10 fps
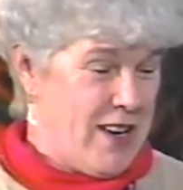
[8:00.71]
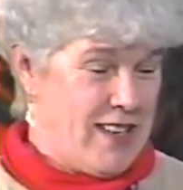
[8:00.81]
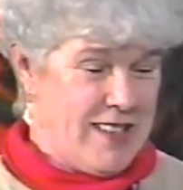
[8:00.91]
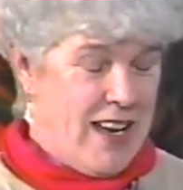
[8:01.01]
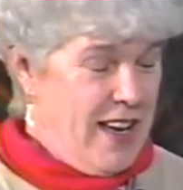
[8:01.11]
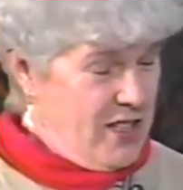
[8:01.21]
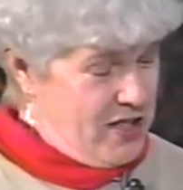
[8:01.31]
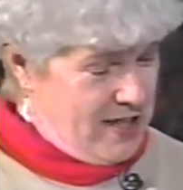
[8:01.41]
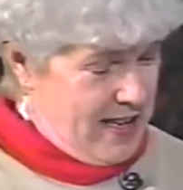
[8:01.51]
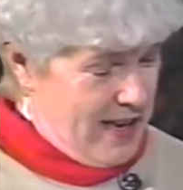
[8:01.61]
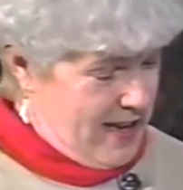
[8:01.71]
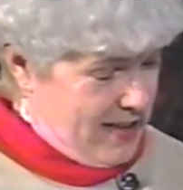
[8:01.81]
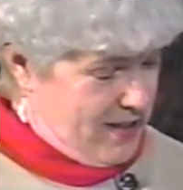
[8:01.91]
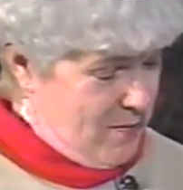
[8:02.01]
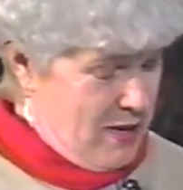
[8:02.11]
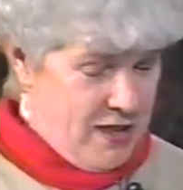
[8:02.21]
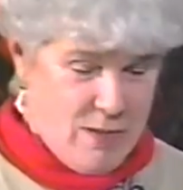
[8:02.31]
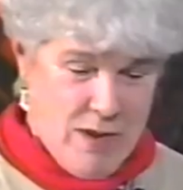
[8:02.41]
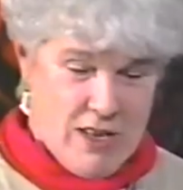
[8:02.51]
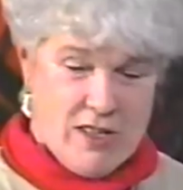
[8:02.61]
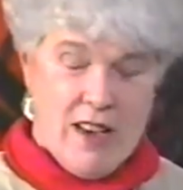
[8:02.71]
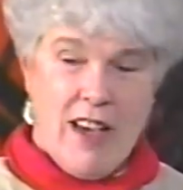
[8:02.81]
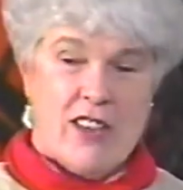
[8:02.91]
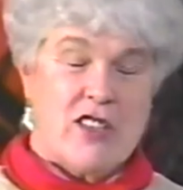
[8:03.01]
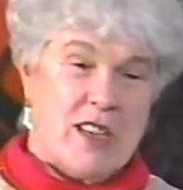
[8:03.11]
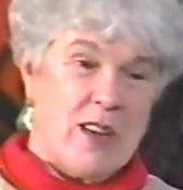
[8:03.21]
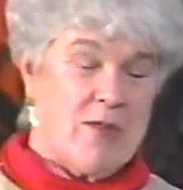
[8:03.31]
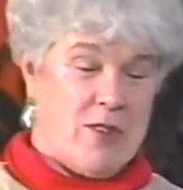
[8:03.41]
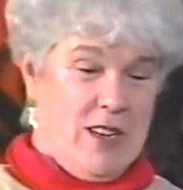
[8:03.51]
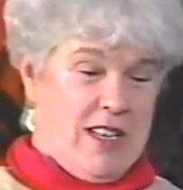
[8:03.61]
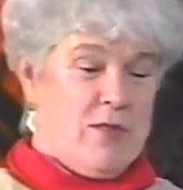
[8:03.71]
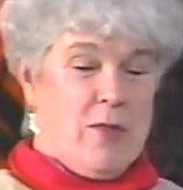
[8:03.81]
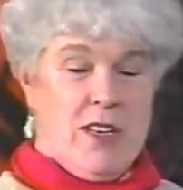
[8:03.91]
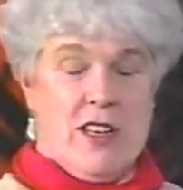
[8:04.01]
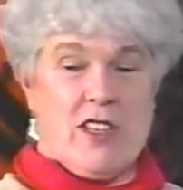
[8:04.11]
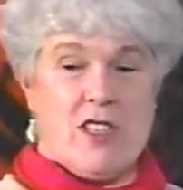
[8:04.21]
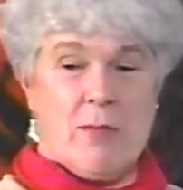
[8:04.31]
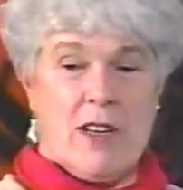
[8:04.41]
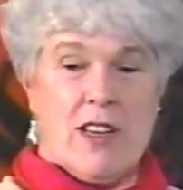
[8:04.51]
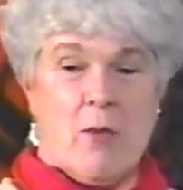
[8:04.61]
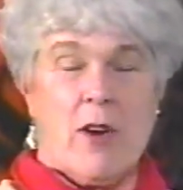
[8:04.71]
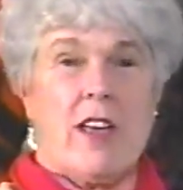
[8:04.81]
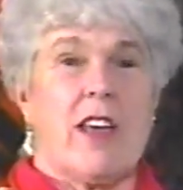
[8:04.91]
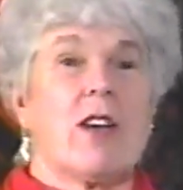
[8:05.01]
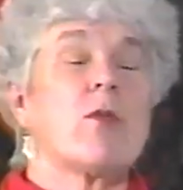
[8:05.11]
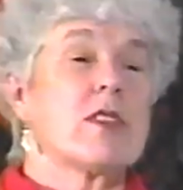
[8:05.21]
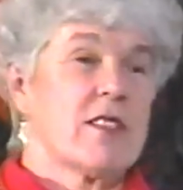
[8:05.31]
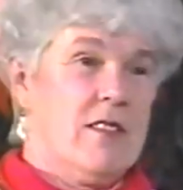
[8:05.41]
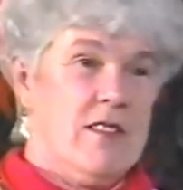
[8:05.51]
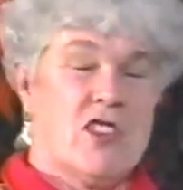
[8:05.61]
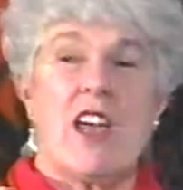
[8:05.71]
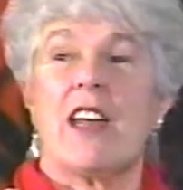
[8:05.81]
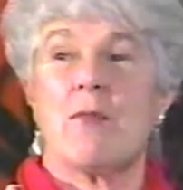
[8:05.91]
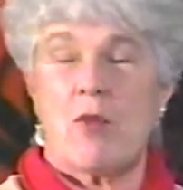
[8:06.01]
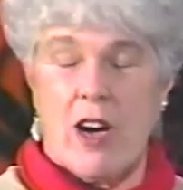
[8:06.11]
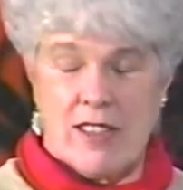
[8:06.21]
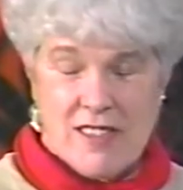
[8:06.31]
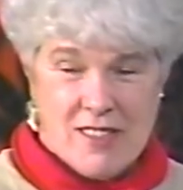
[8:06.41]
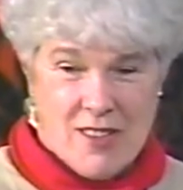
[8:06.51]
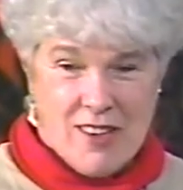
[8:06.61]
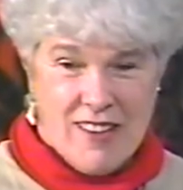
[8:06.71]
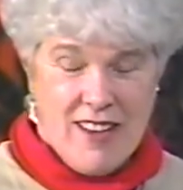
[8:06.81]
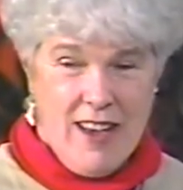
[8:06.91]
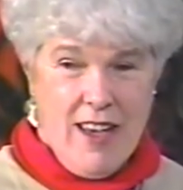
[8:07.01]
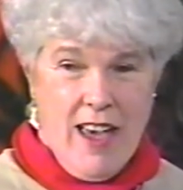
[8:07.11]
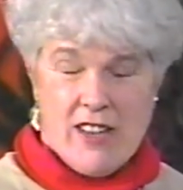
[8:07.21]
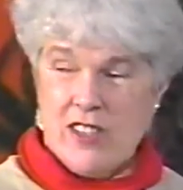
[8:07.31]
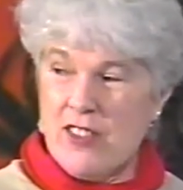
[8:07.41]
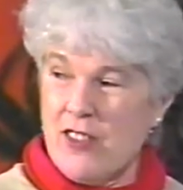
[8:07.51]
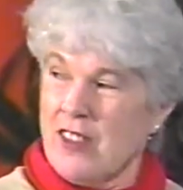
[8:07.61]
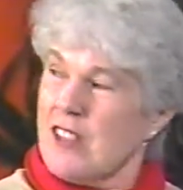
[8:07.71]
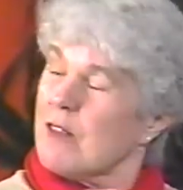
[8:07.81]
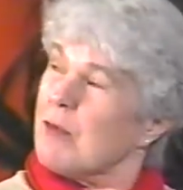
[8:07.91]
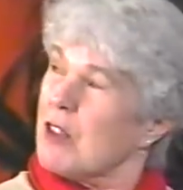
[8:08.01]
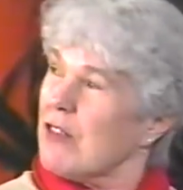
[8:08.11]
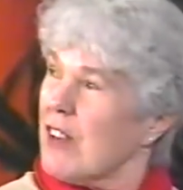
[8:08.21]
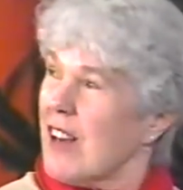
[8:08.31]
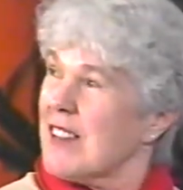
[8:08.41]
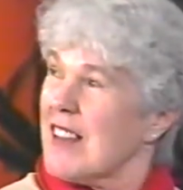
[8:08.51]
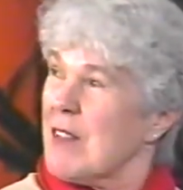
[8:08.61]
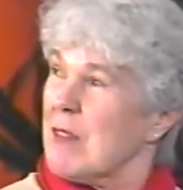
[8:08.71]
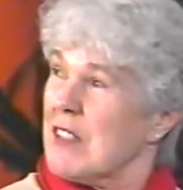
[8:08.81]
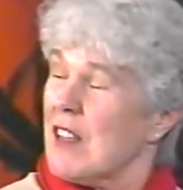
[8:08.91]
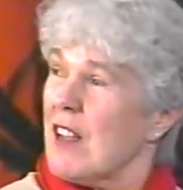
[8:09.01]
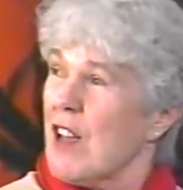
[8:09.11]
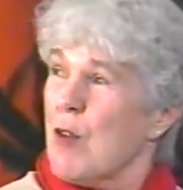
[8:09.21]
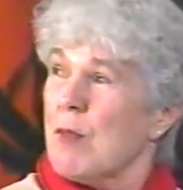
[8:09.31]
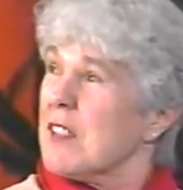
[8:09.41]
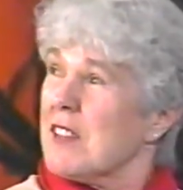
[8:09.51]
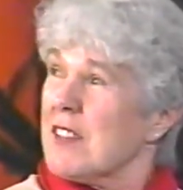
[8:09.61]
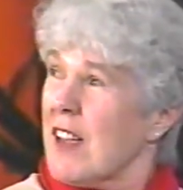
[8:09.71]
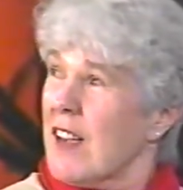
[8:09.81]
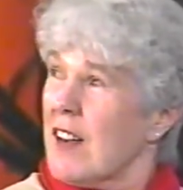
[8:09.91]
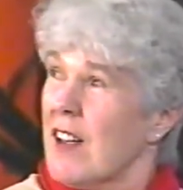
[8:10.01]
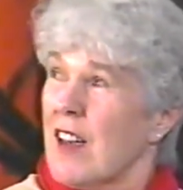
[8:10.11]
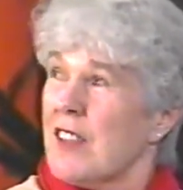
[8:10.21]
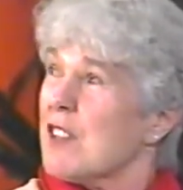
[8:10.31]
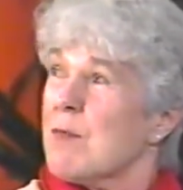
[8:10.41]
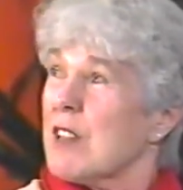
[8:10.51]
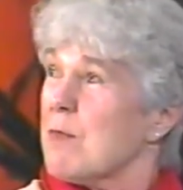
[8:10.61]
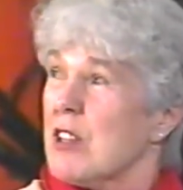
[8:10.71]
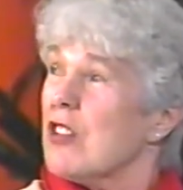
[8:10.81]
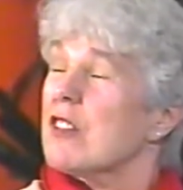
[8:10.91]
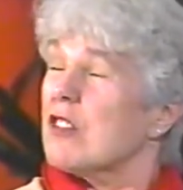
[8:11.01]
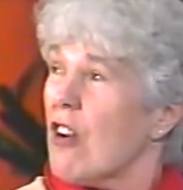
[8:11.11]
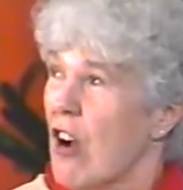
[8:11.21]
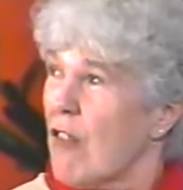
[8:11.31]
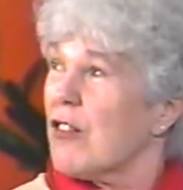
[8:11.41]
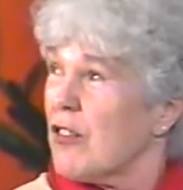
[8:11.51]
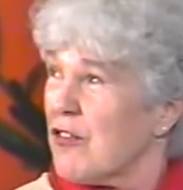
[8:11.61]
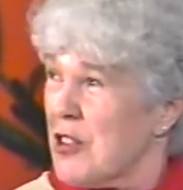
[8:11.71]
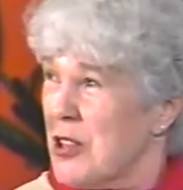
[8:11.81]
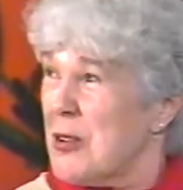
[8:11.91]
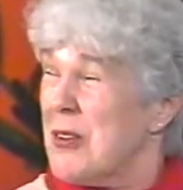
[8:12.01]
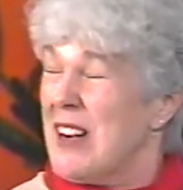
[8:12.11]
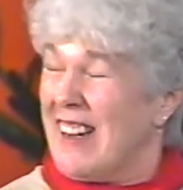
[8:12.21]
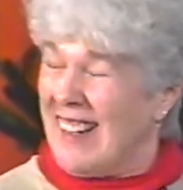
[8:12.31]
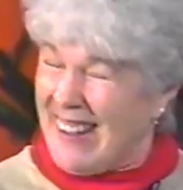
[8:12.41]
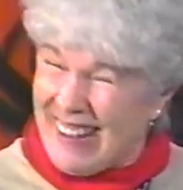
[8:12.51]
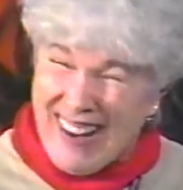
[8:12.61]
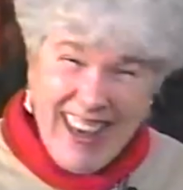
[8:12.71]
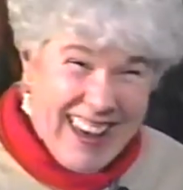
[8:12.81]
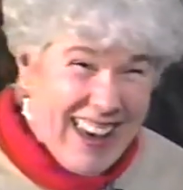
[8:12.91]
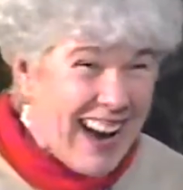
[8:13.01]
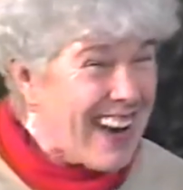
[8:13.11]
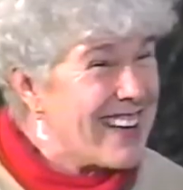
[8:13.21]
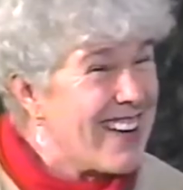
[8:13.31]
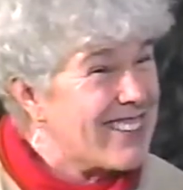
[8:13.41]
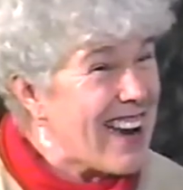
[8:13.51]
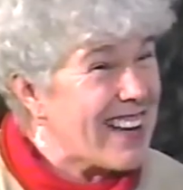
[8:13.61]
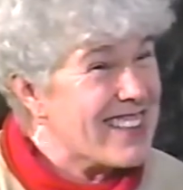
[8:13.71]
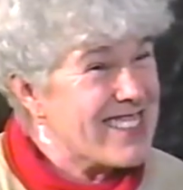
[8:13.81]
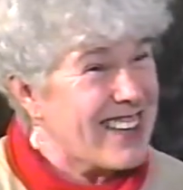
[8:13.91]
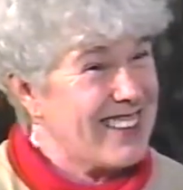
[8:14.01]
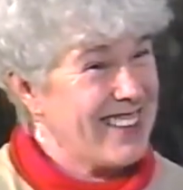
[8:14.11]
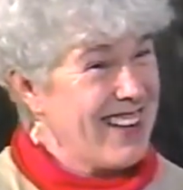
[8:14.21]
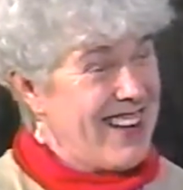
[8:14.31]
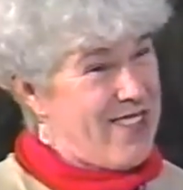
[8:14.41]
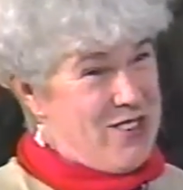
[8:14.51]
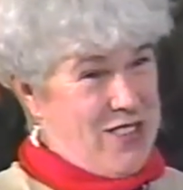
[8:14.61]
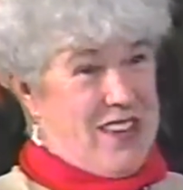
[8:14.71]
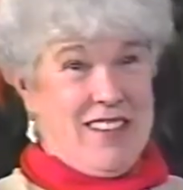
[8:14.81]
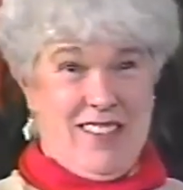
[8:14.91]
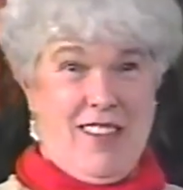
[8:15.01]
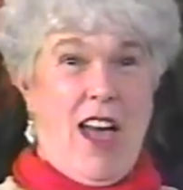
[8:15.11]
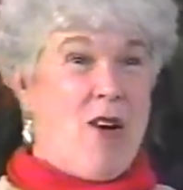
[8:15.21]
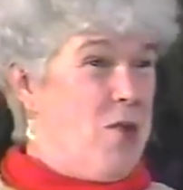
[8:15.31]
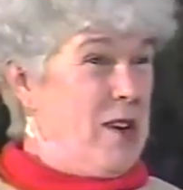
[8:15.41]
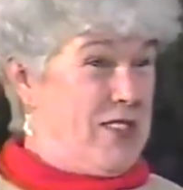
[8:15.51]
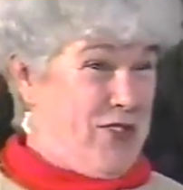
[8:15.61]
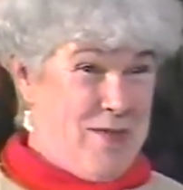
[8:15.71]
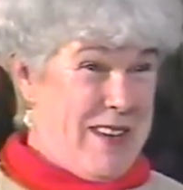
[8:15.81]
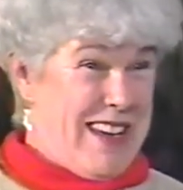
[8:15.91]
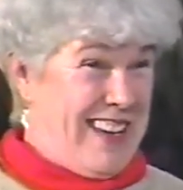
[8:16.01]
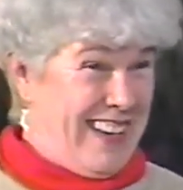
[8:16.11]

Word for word: eyes, and she sat next to me on the bench, and she came for her lesson one day, and she's playing away, and she hadn't practiced at all. And she turned these beautiful eyes at me and said, Mrs. Stanton, this must be just awful for you. And I'd never had a child ever think how it was for me.